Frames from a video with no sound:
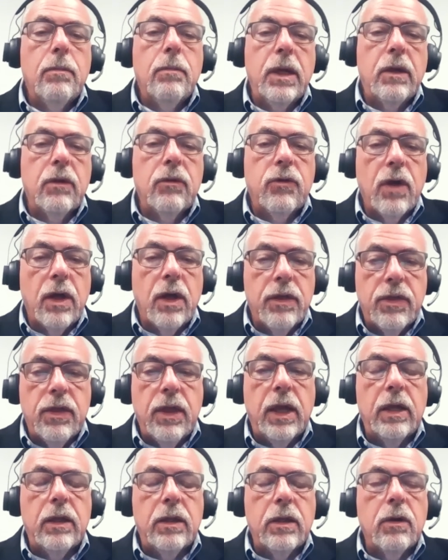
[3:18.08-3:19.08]
because I
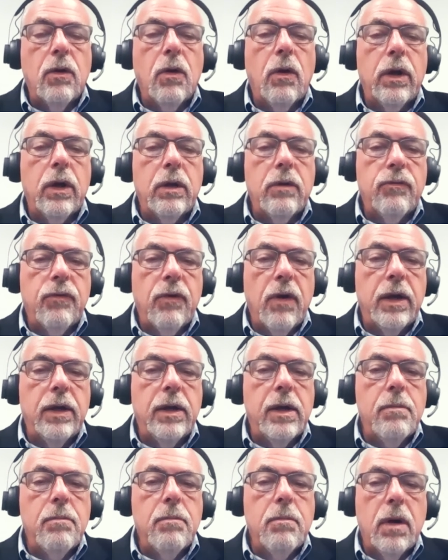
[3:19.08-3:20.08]
think they're going to
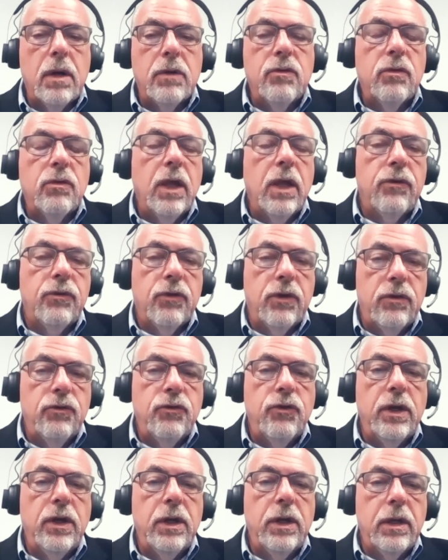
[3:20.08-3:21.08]
find it much less
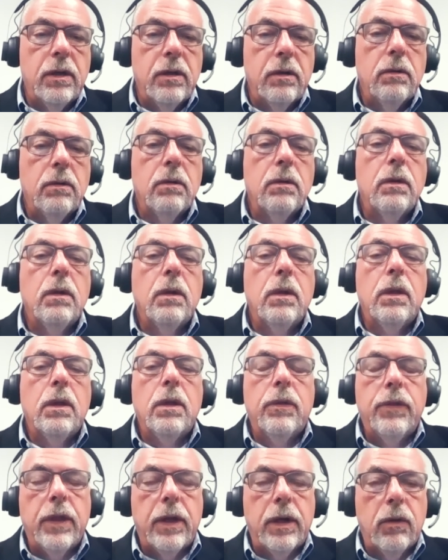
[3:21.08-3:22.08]
congenial
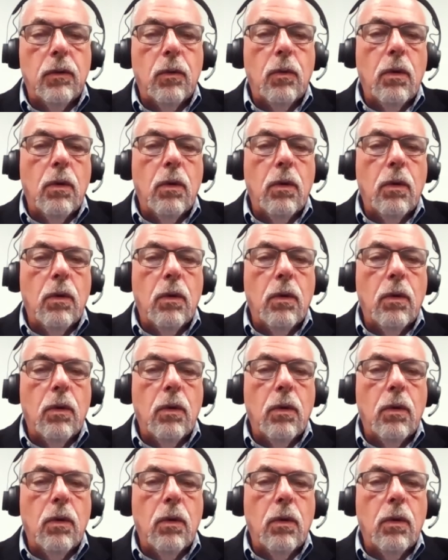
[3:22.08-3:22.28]
than it